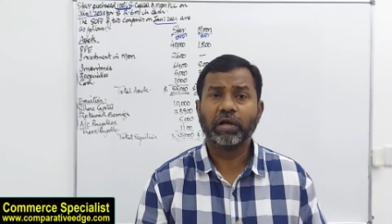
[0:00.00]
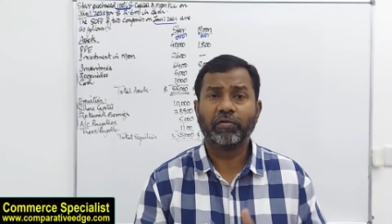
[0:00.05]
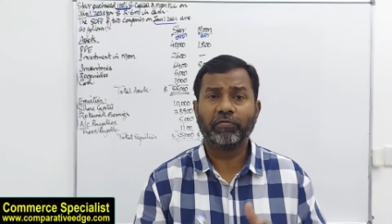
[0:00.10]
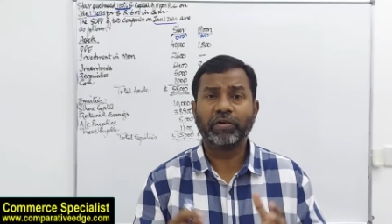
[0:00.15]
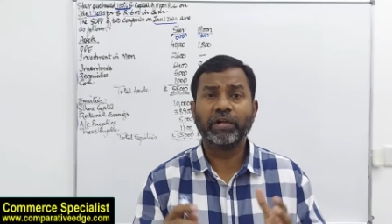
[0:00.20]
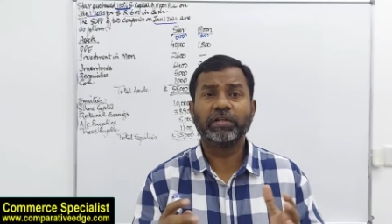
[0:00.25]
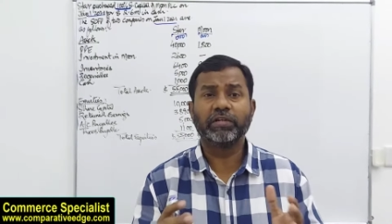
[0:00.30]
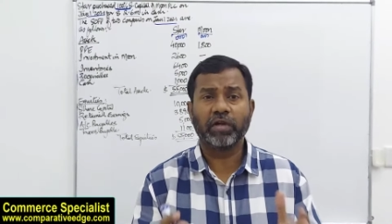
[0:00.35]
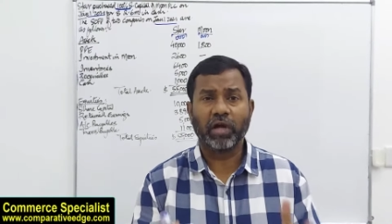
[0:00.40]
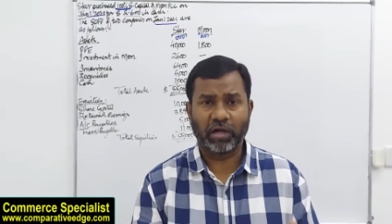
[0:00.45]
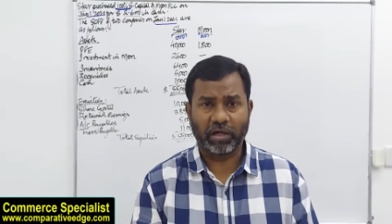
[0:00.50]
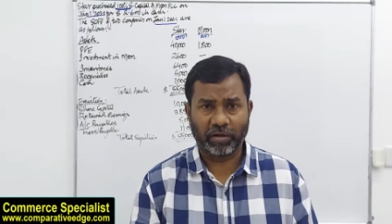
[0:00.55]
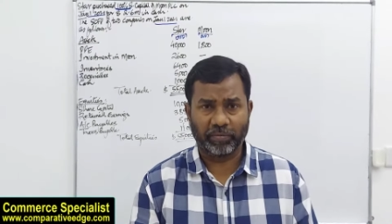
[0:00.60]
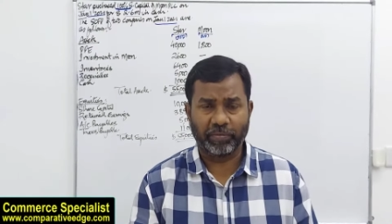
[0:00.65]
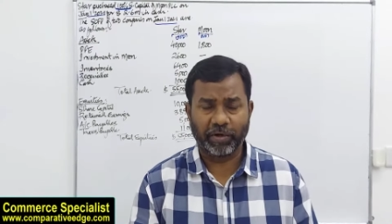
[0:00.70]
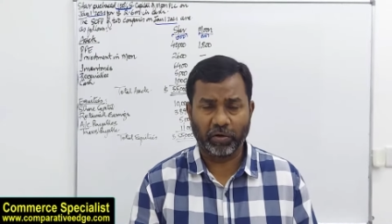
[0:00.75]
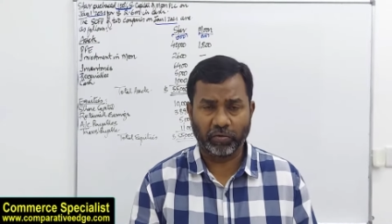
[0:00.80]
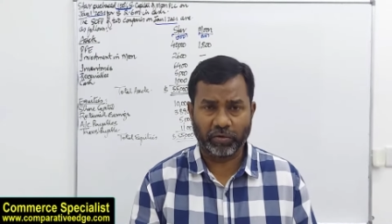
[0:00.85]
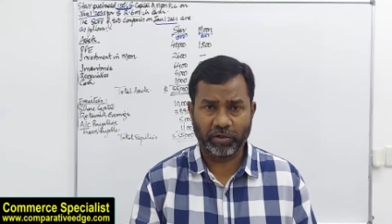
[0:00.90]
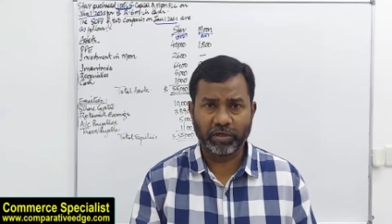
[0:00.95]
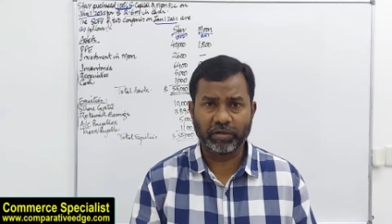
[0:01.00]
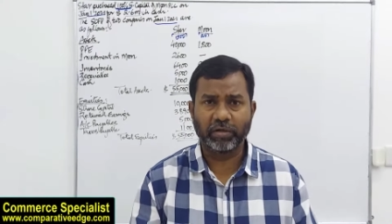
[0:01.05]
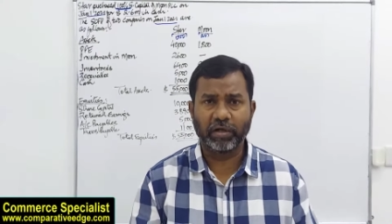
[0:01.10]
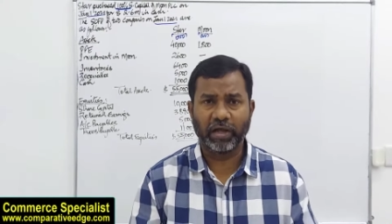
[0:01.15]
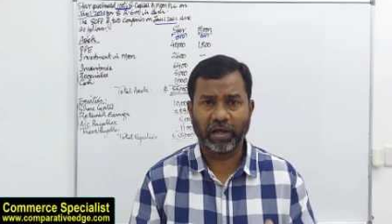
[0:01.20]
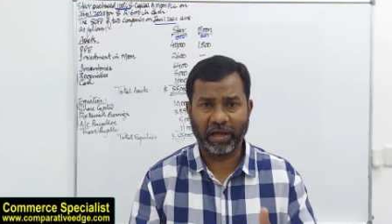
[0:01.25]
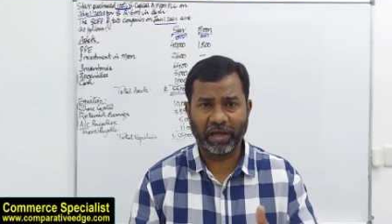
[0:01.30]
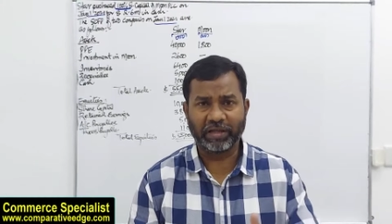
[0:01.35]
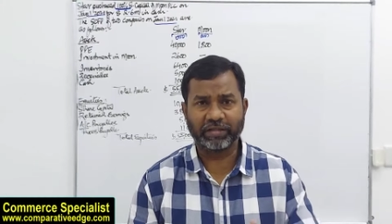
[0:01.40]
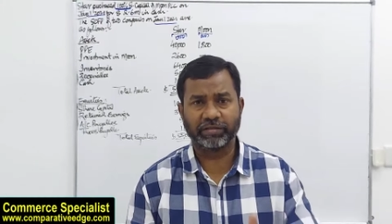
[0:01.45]
We'll talk about
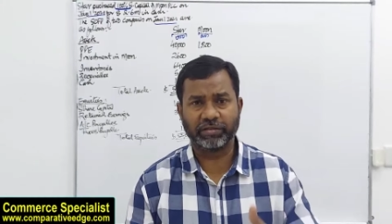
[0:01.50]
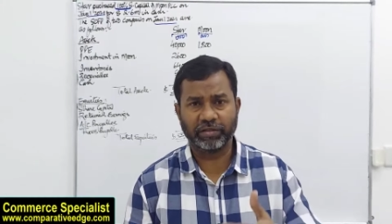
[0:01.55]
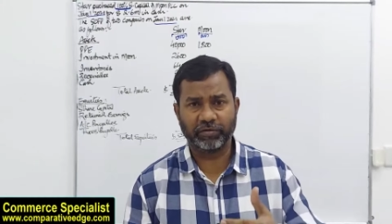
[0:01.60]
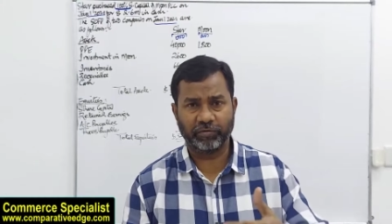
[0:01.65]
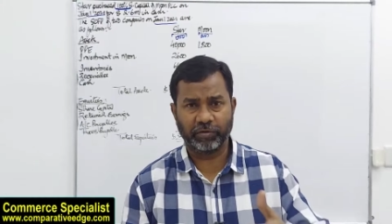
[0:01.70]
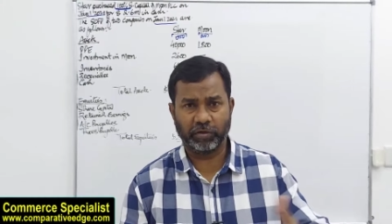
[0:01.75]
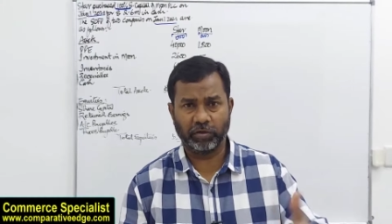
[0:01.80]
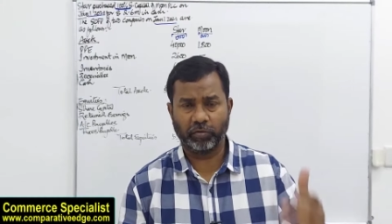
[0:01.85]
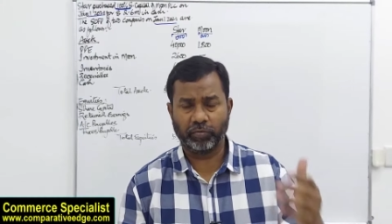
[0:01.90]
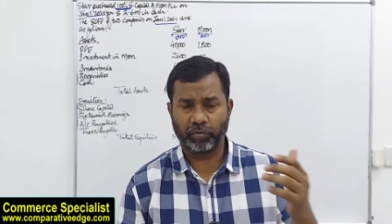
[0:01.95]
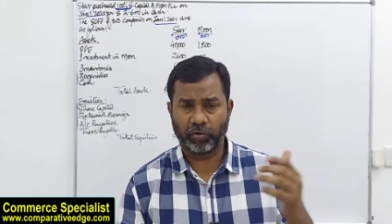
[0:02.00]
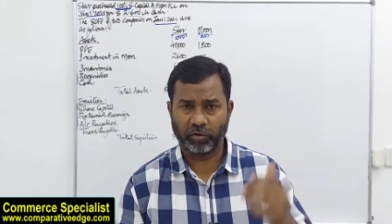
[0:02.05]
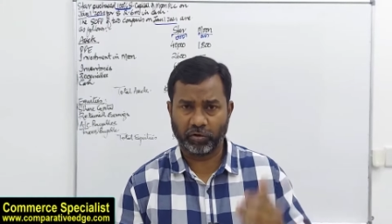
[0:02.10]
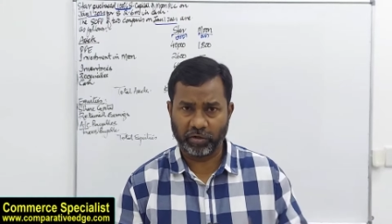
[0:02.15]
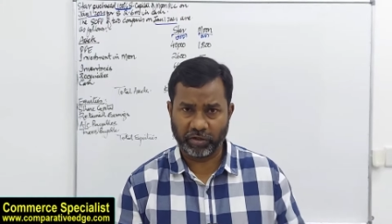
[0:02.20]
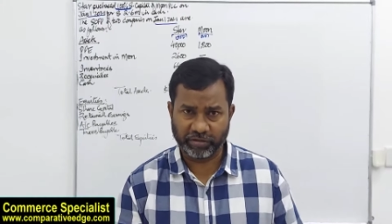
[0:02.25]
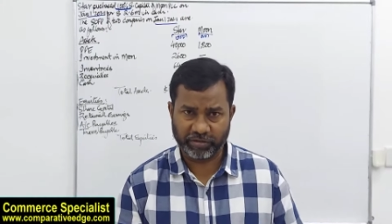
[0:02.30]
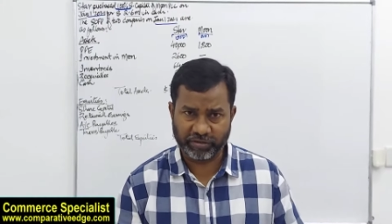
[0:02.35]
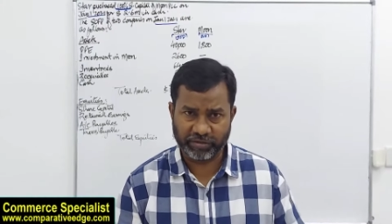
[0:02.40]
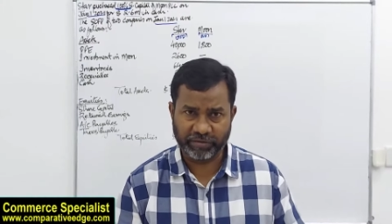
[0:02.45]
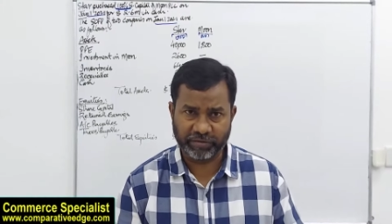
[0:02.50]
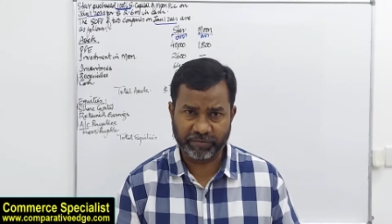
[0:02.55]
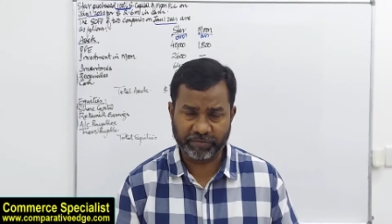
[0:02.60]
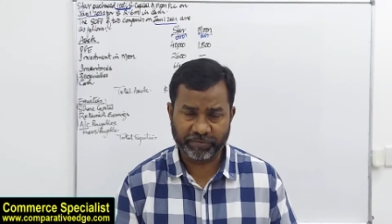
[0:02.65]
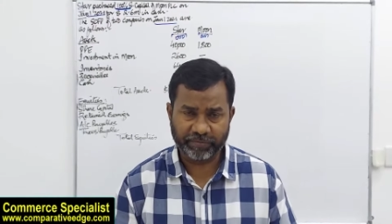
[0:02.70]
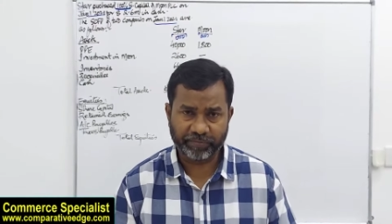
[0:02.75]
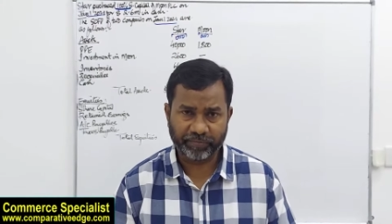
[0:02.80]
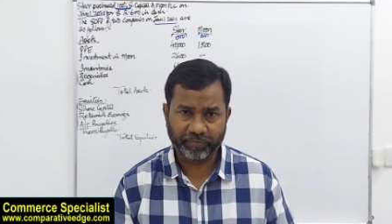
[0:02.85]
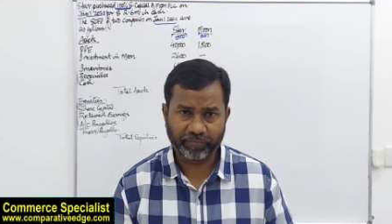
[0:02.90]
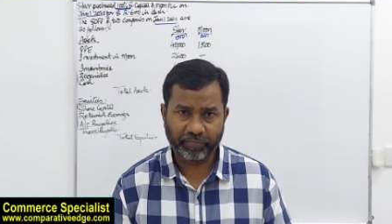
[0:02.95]
it as the video progresses.
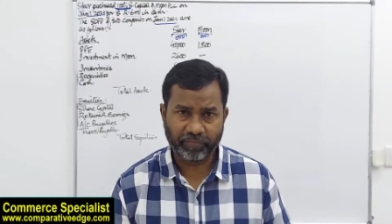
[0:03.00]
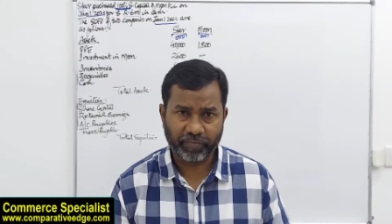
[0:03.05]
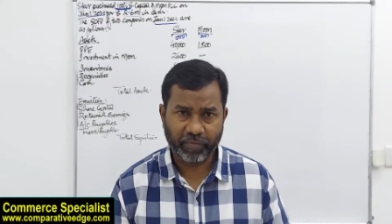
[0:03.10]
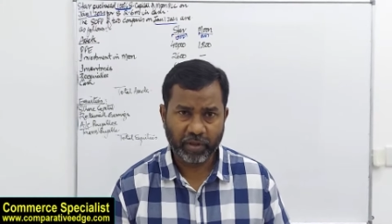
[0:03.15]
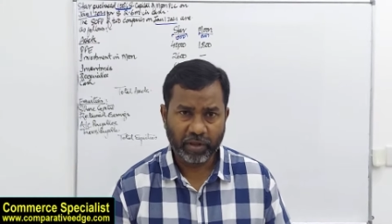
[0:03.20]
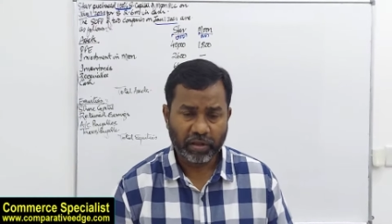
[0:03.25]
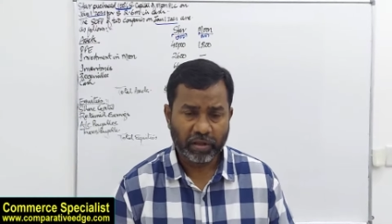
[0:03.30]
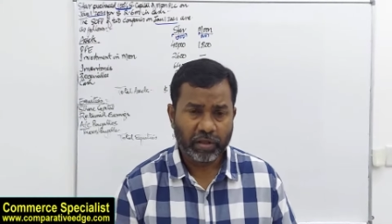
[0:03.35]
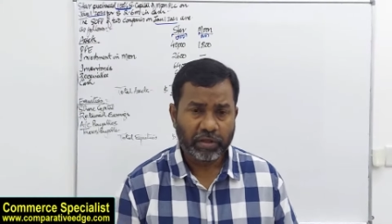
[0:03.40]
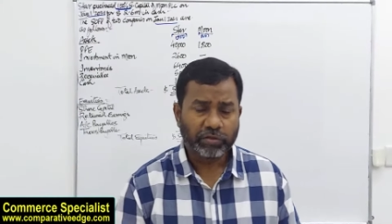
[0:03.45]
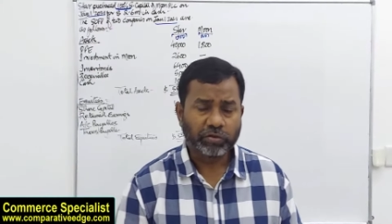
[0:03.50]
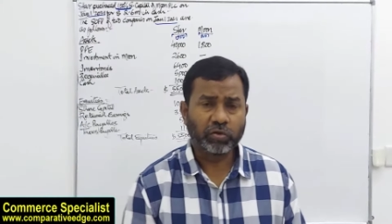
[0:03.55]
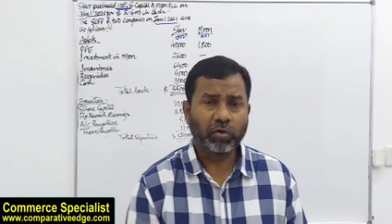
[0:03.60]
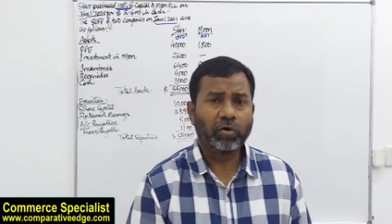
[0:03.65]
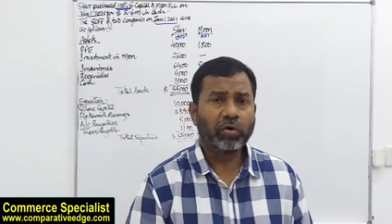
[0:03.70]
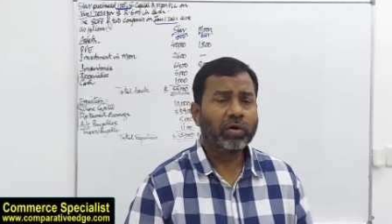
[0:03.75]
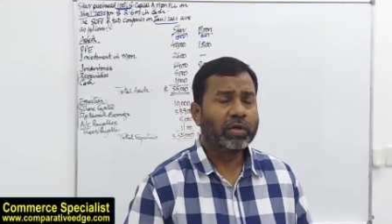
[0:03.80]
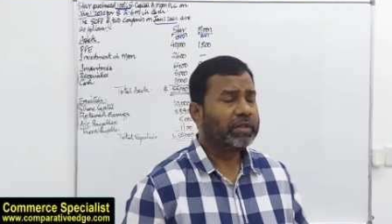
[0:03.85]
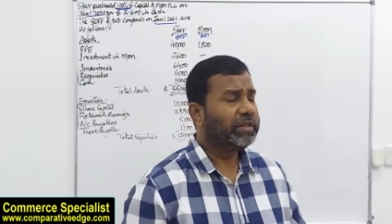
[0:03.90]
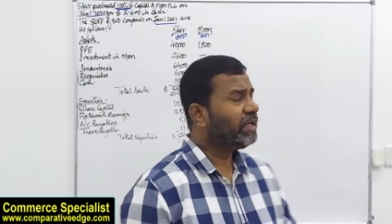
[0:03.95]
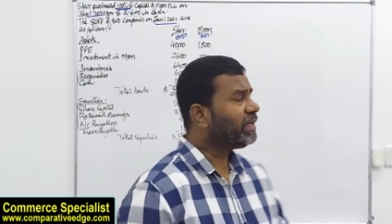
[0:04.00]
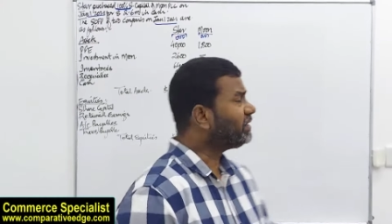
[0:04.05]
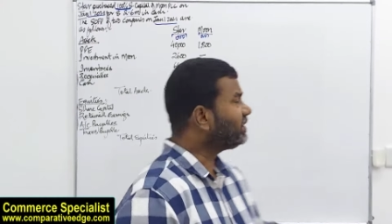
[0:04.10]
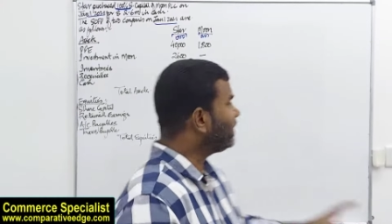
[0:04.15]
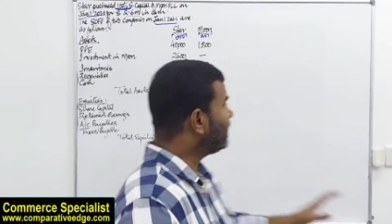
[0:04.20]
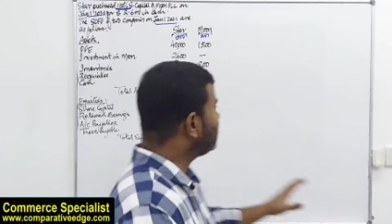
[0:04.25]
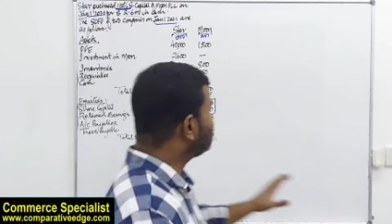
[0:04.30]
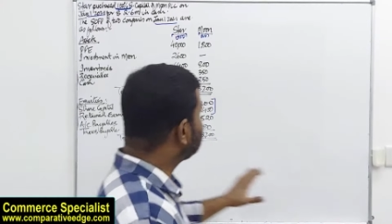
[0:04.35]
So this